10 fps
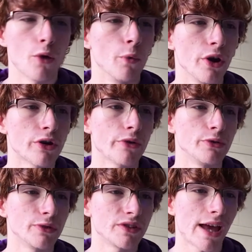we are going
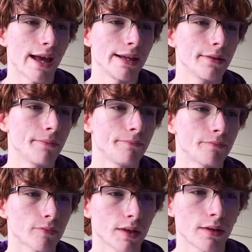to say
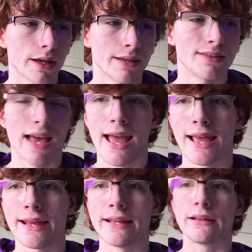is
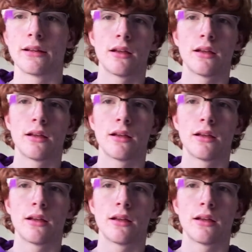a